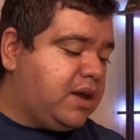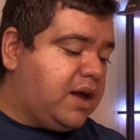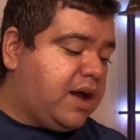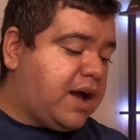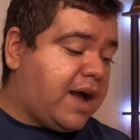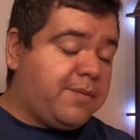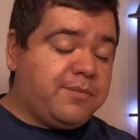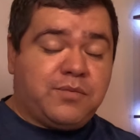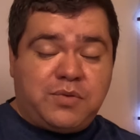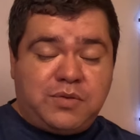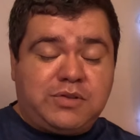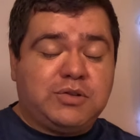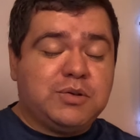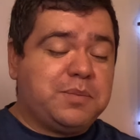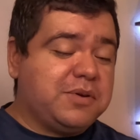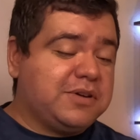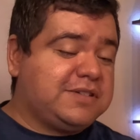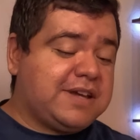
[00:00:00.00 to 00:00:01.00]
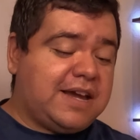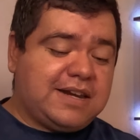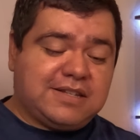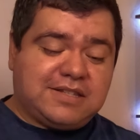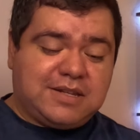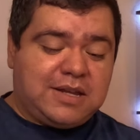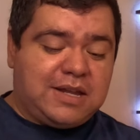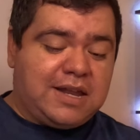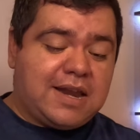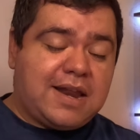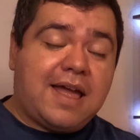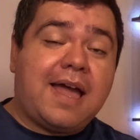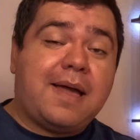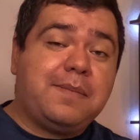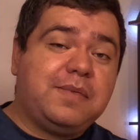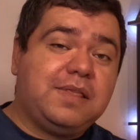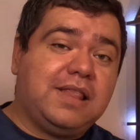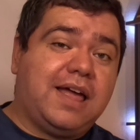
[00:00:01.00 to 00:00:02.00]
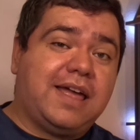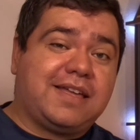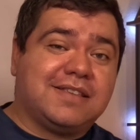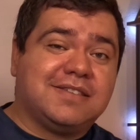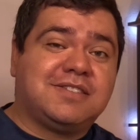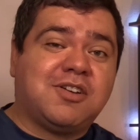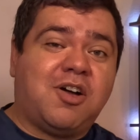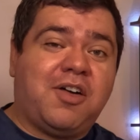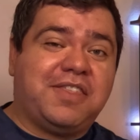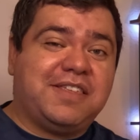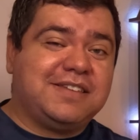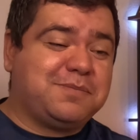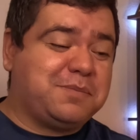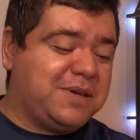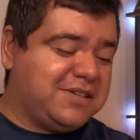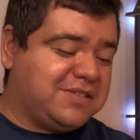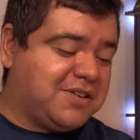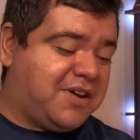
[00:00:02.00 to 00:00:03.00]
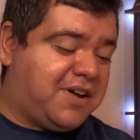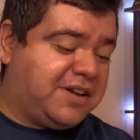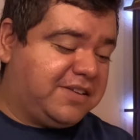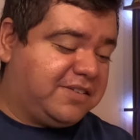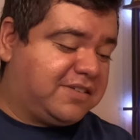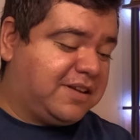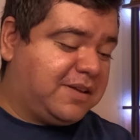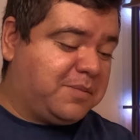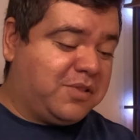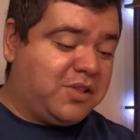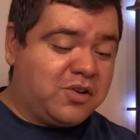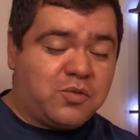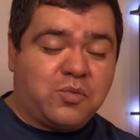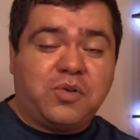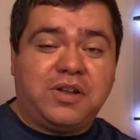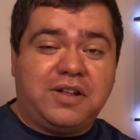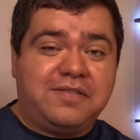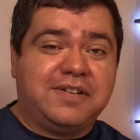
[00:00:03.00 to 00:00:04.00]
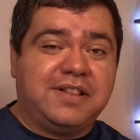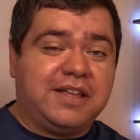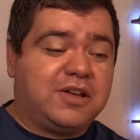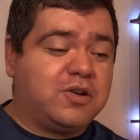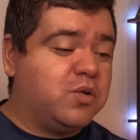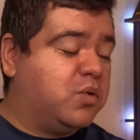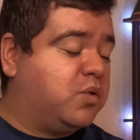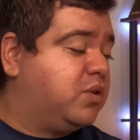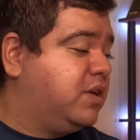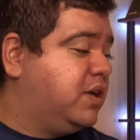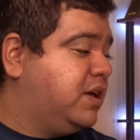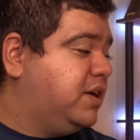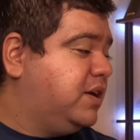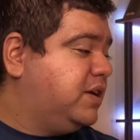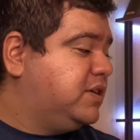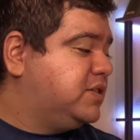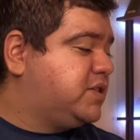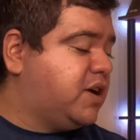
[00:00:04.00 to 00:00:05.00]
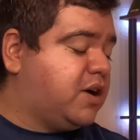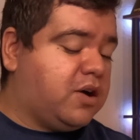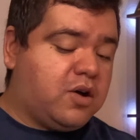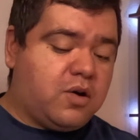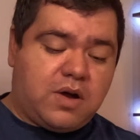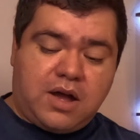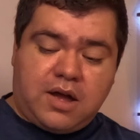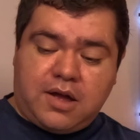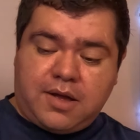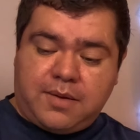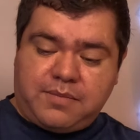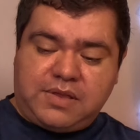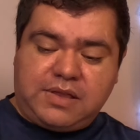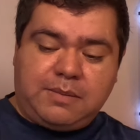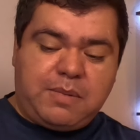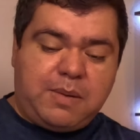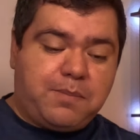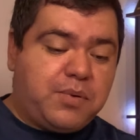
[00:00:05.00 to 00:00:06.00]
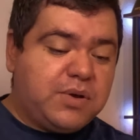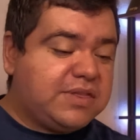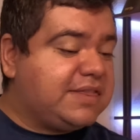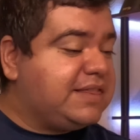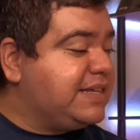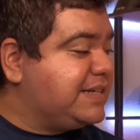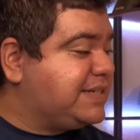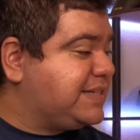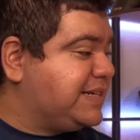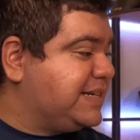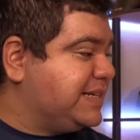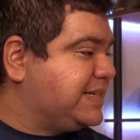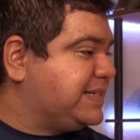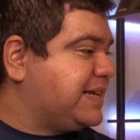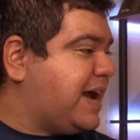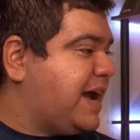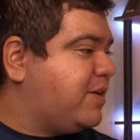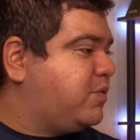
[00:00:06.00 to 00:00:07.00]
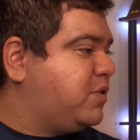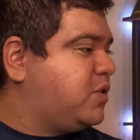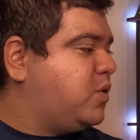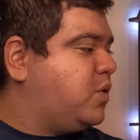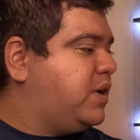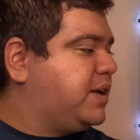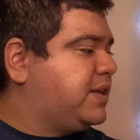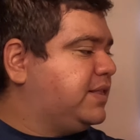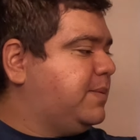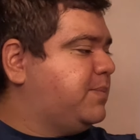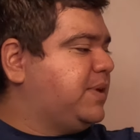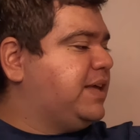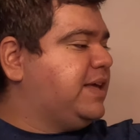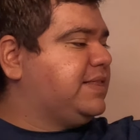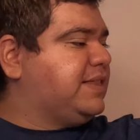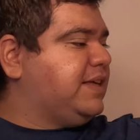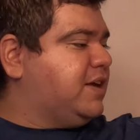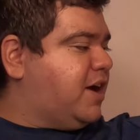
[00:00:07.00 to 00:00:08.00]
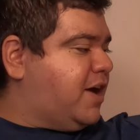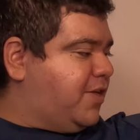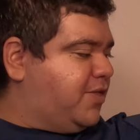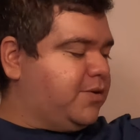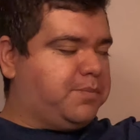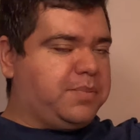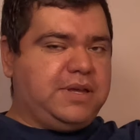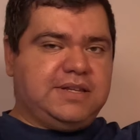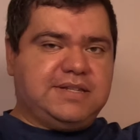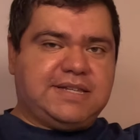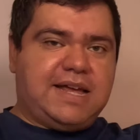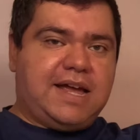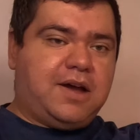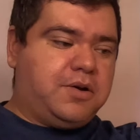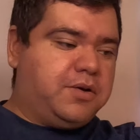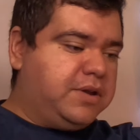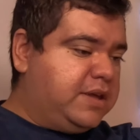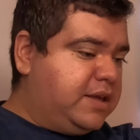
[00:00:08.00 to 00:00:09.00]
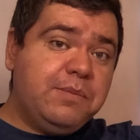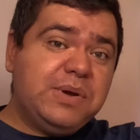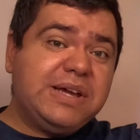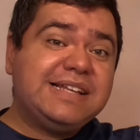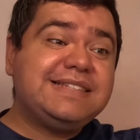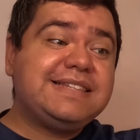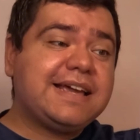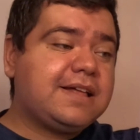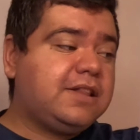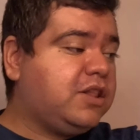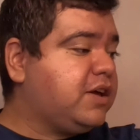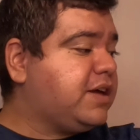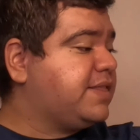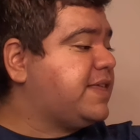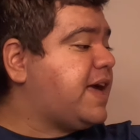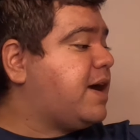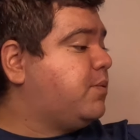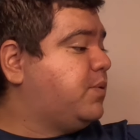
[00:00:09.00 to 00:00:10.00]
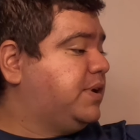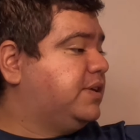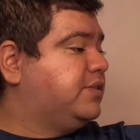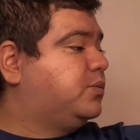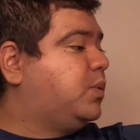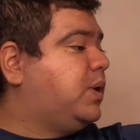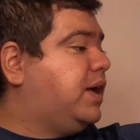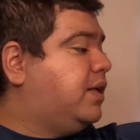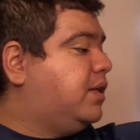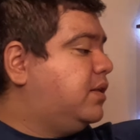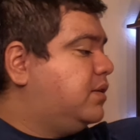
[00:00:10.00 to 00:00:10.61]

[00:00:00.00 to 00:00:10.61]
I'm super excited to install this piece on. It's going to look really, really cool. So let me put this to the side real quick. Let me get the other piece out and we can take a look at that one as well.